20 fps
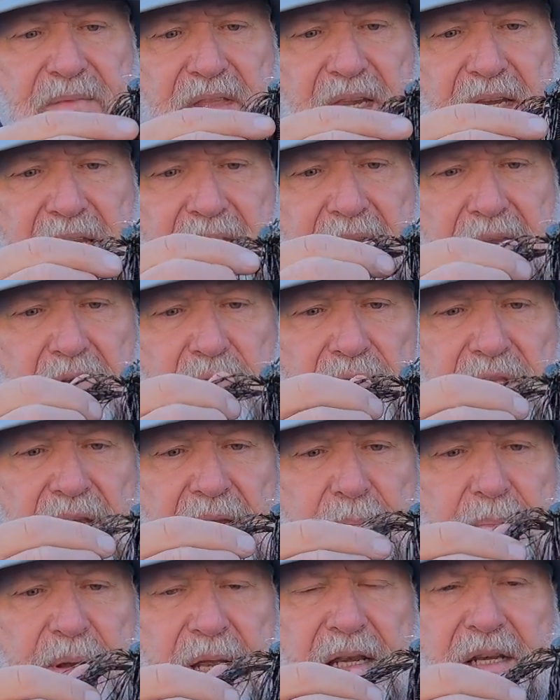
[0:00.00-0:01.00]
the key to
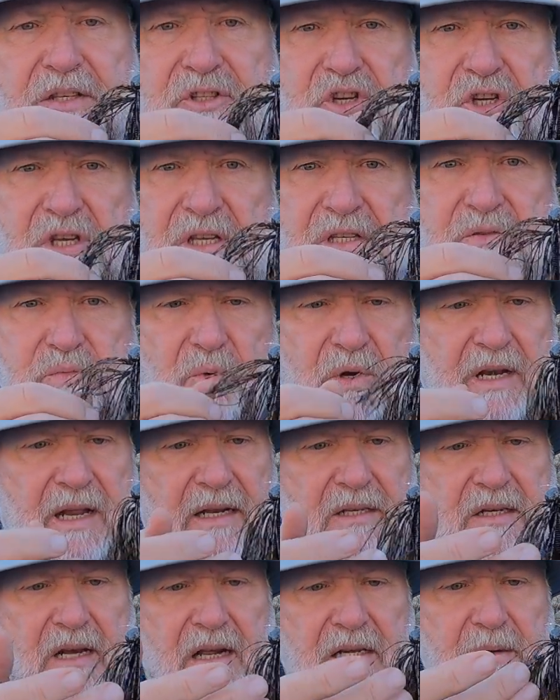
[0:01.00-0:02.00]
the appendages, when
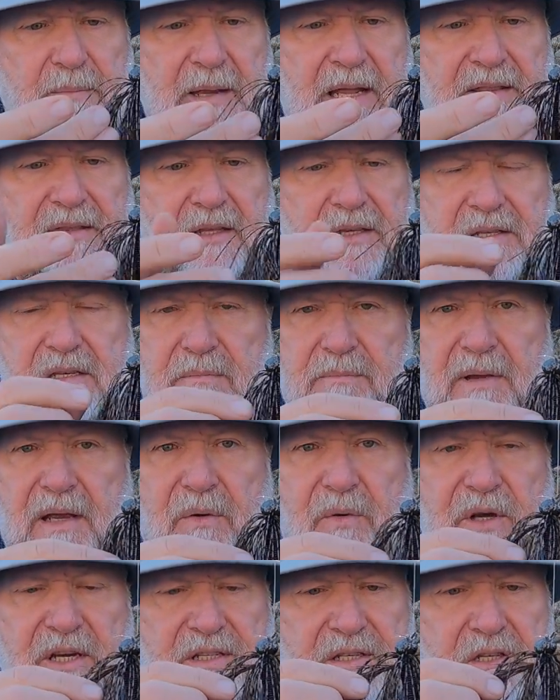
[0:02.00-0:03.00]
I talked about this in my
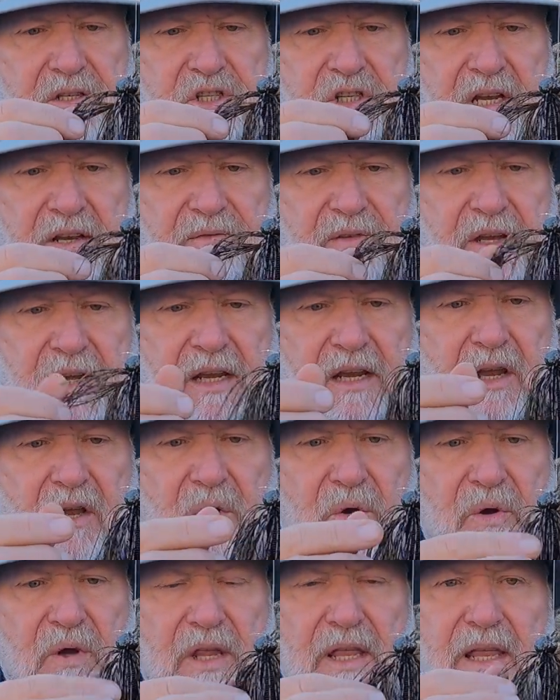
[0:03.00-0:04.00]
recent jig
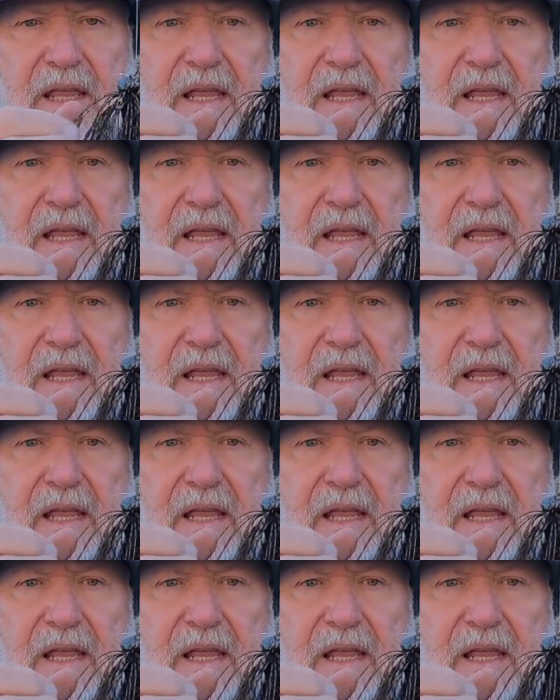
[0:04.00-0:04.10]
video,